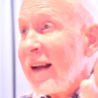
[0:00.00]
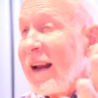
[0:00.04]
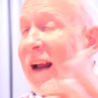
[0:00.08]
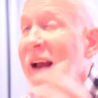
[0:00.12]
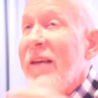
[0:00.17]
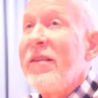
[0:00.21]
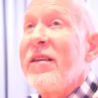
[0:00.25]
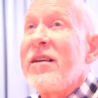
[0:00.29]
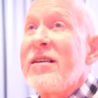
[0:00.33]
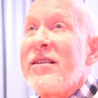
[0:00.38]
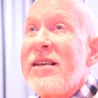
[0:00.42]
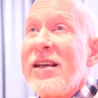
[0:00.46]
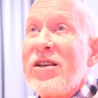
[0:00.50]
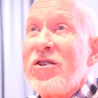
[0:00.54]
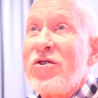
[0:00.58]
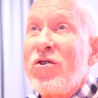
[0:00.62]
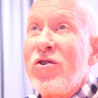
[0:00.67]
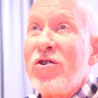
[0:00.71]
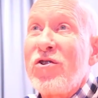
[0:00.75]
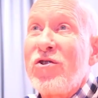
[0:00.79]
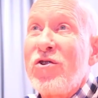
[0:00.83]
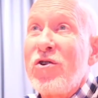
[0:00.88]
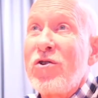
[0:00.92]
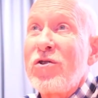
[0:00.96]
And the
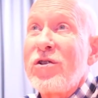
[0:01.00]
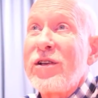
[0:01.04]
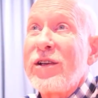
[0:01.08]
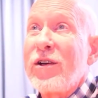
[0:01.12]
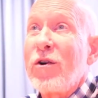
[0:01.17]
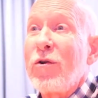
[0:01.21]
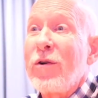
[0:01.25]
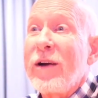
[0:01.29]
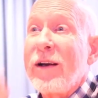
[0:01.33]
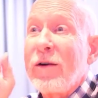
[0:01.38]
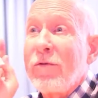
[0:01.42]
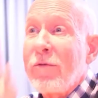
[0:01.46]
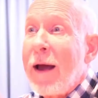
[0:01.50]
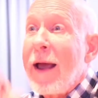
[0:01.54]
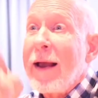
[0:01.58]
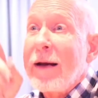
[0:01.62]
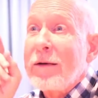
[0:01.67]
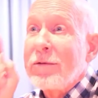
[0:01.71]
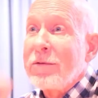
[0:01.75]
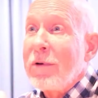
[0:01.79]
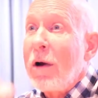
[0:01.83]
teacher's usually going right,